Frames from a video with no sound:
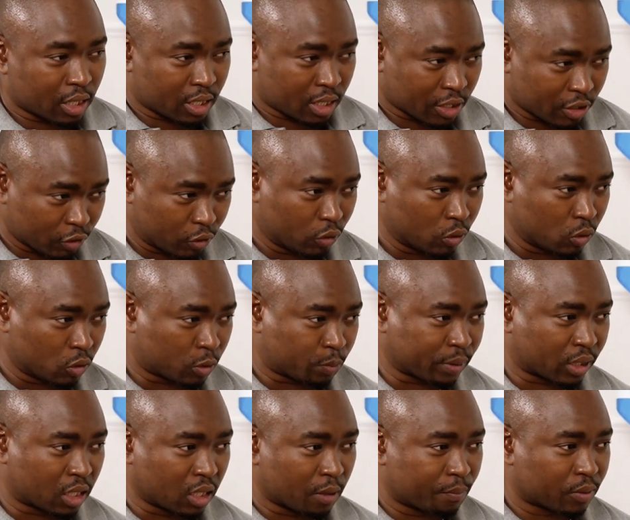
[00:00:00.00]
heard you
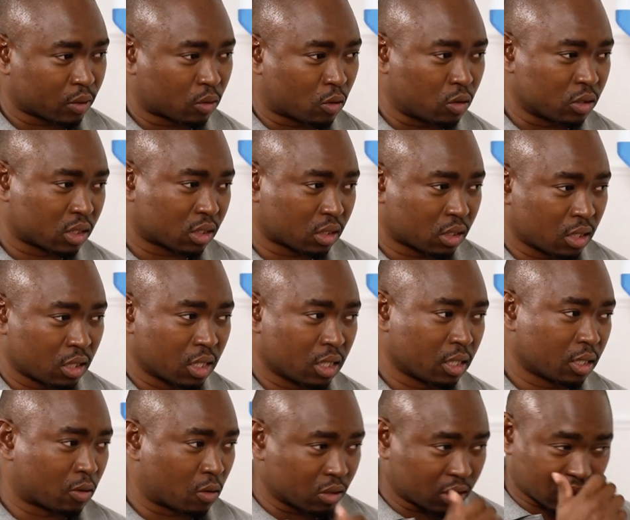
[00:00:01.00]
speaking about
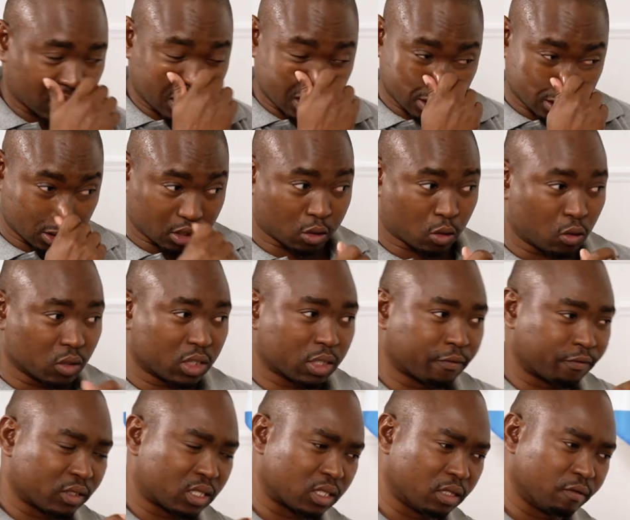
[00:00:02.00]

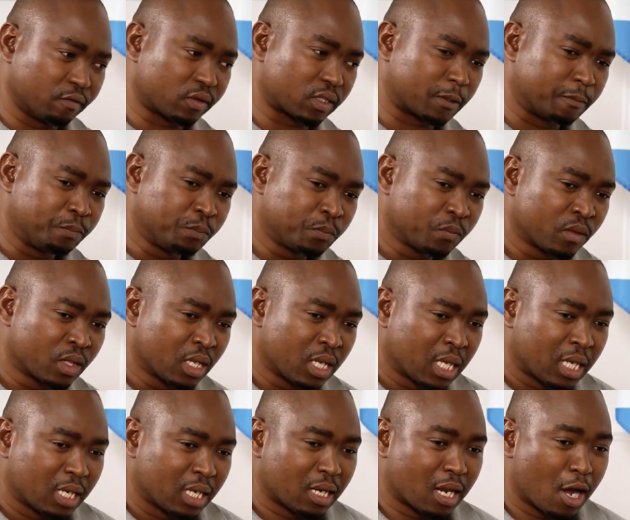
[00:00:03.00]
conservatives.
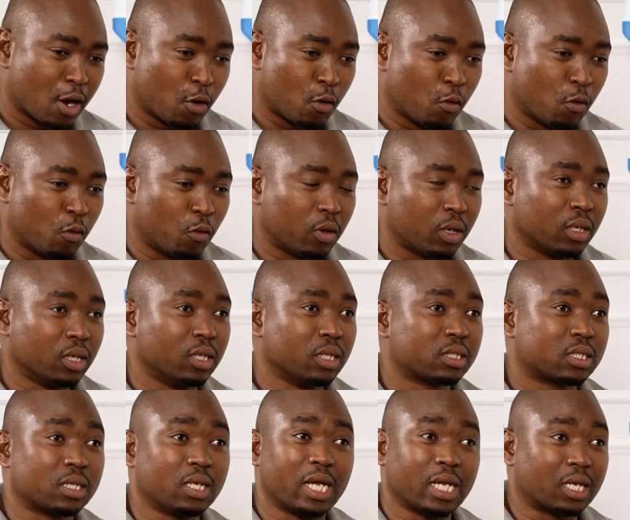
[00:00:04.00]
Now,
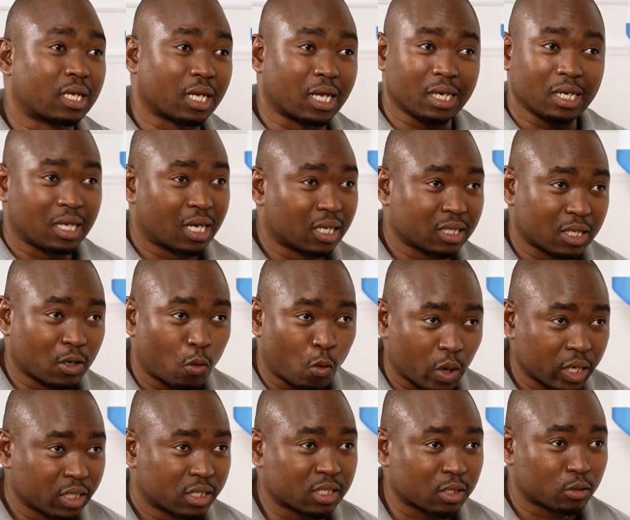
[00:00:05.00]
like any other
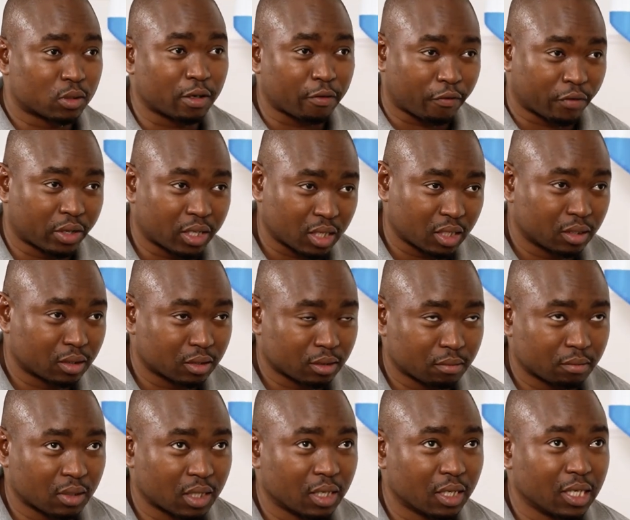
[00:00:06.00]
white South African,
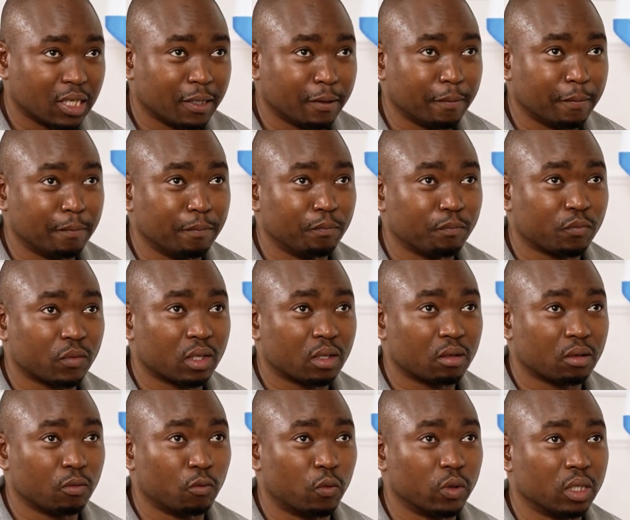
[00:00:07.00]

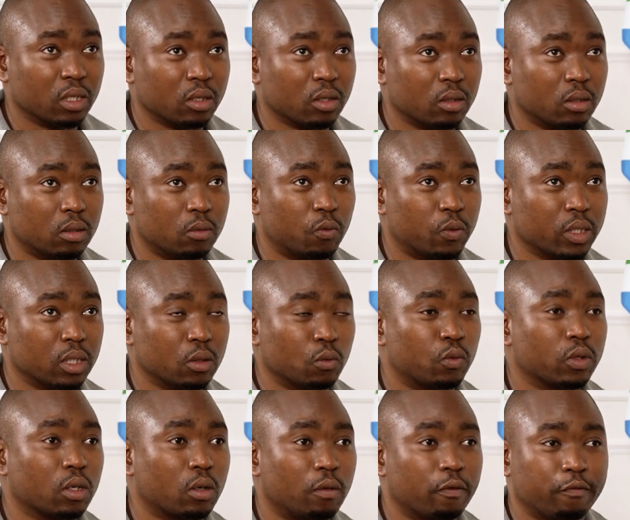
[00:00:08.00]
we know
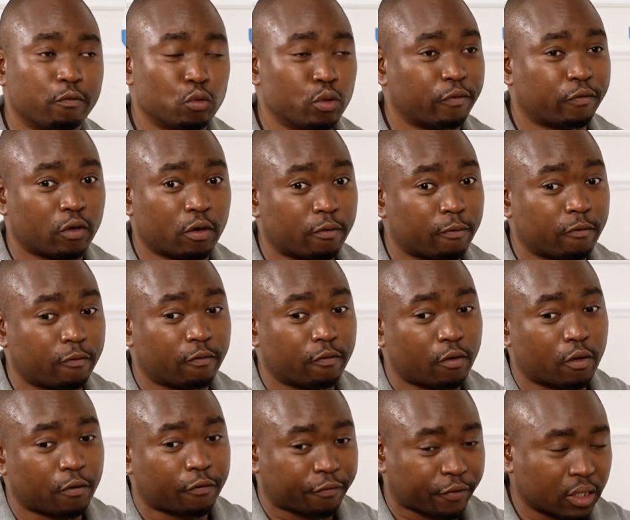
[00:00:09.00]
we've
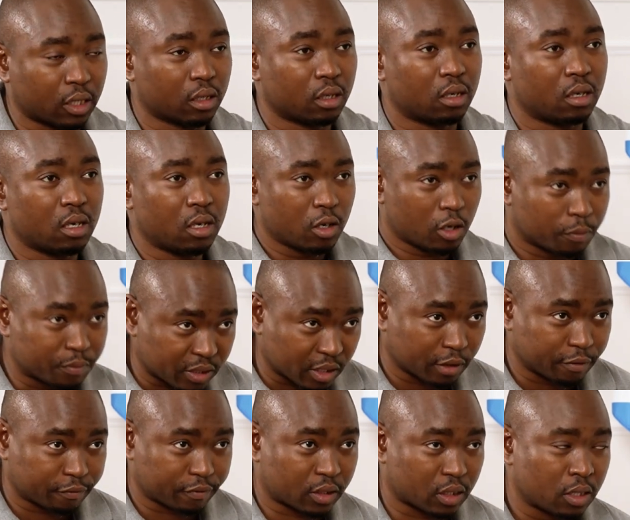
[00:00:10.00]
often
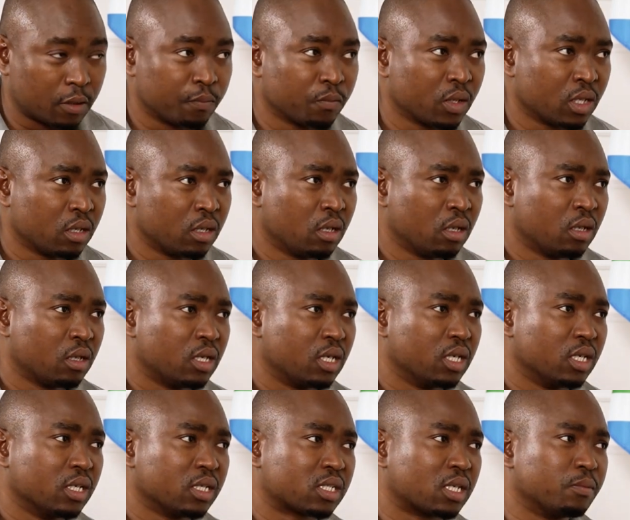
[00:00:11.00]
observed
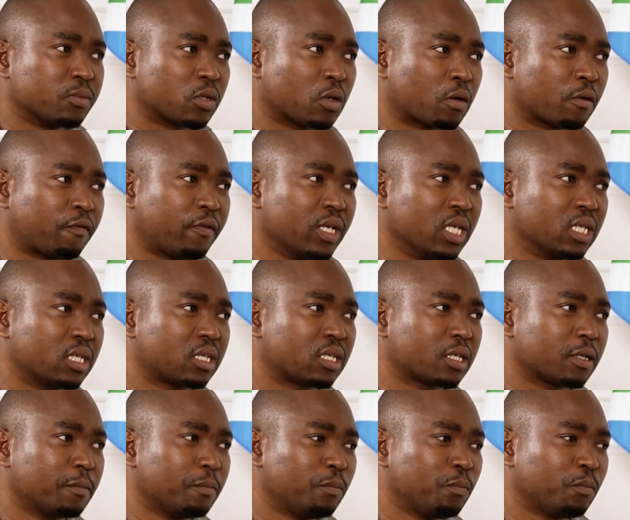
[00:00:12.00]
some sort of like